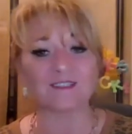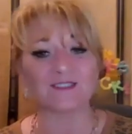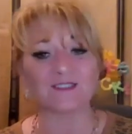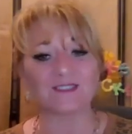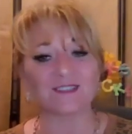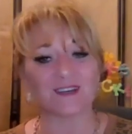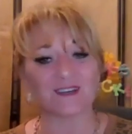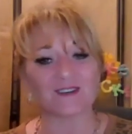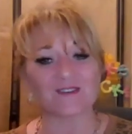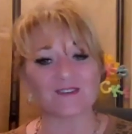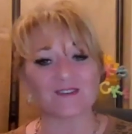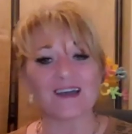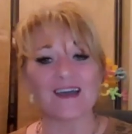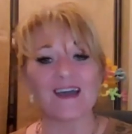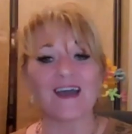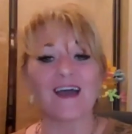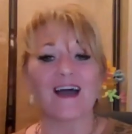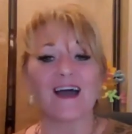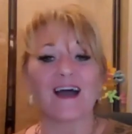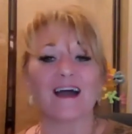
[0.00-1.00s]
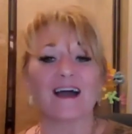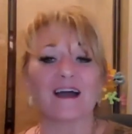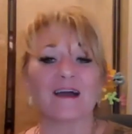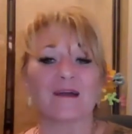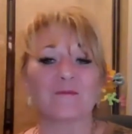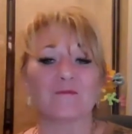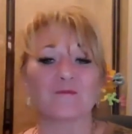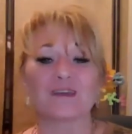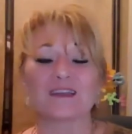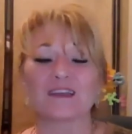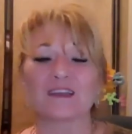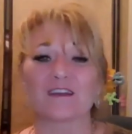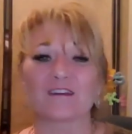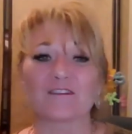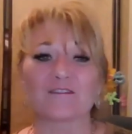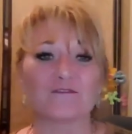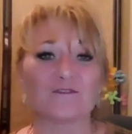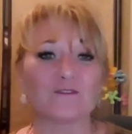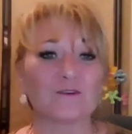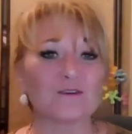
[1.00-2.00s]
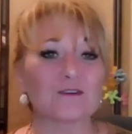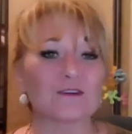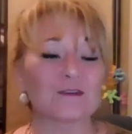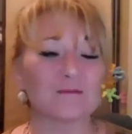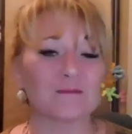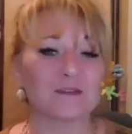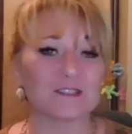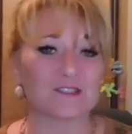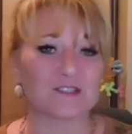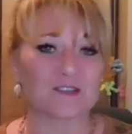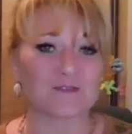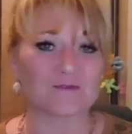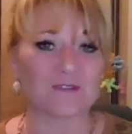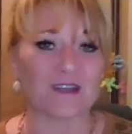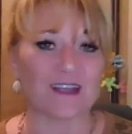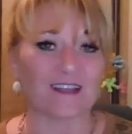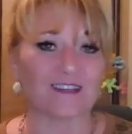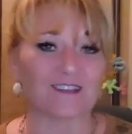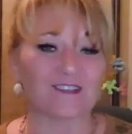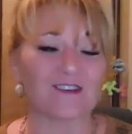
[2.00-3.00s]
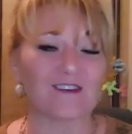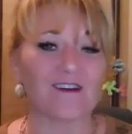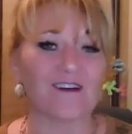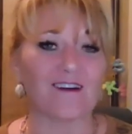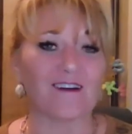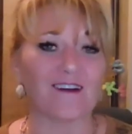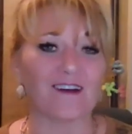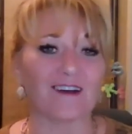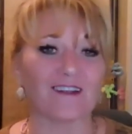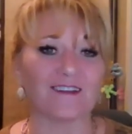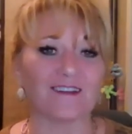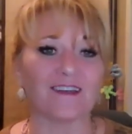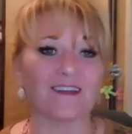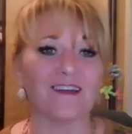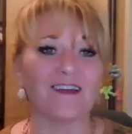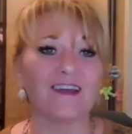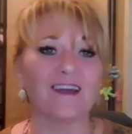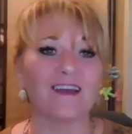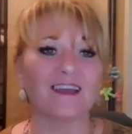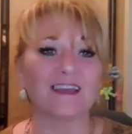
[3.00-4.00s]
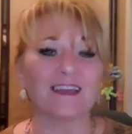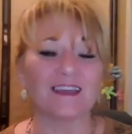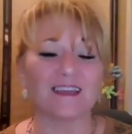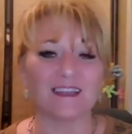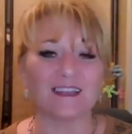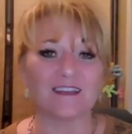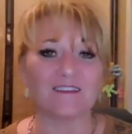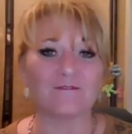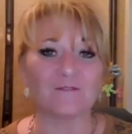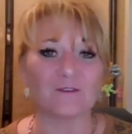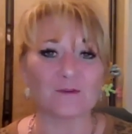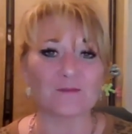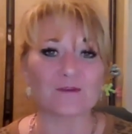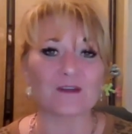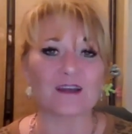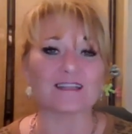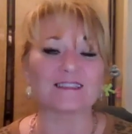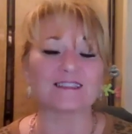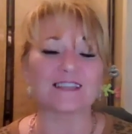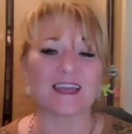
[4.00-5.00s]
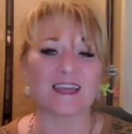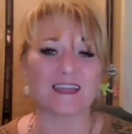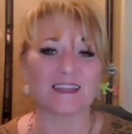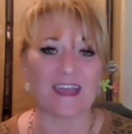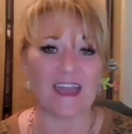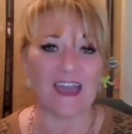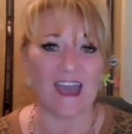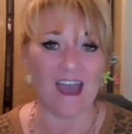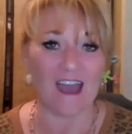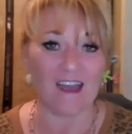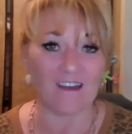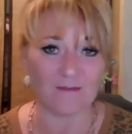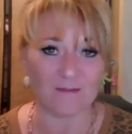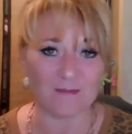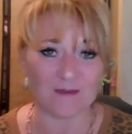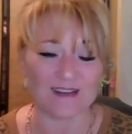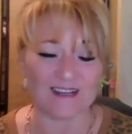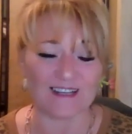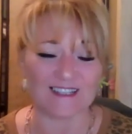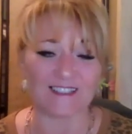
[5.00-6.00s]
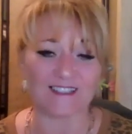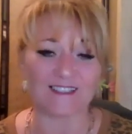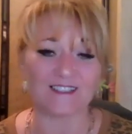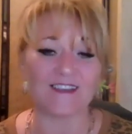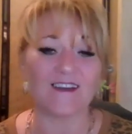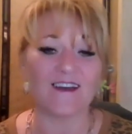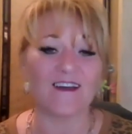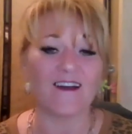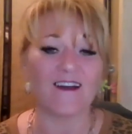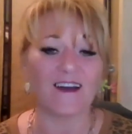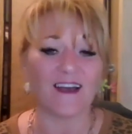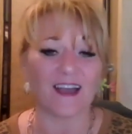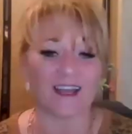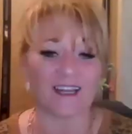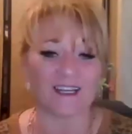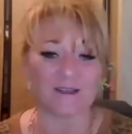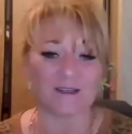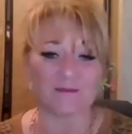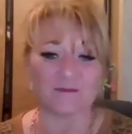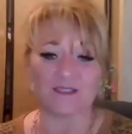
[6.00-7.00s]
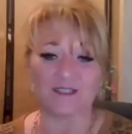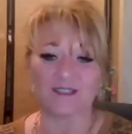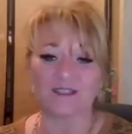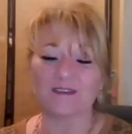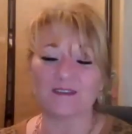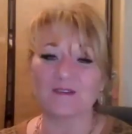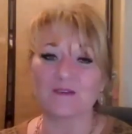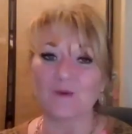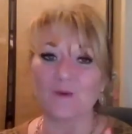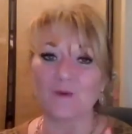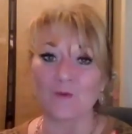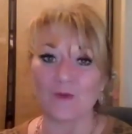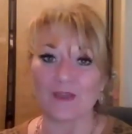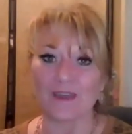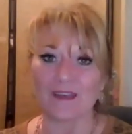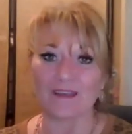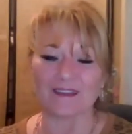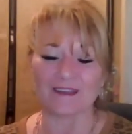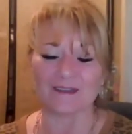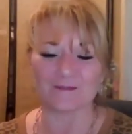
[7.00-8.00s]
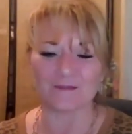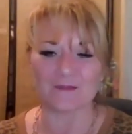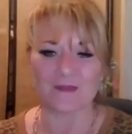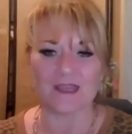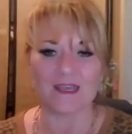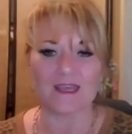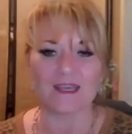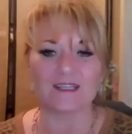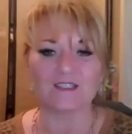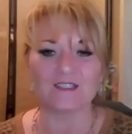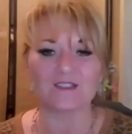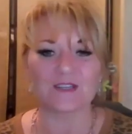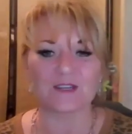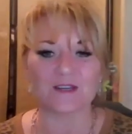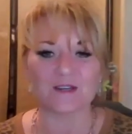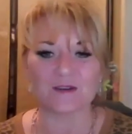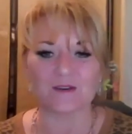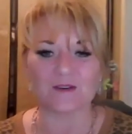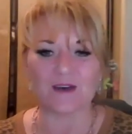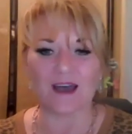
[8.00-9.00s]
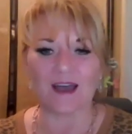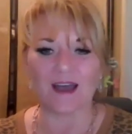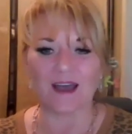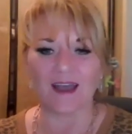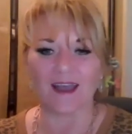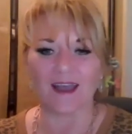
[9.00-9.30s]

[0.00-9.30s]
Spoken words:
So we get our full commission rate on any full price and half price items weekly. So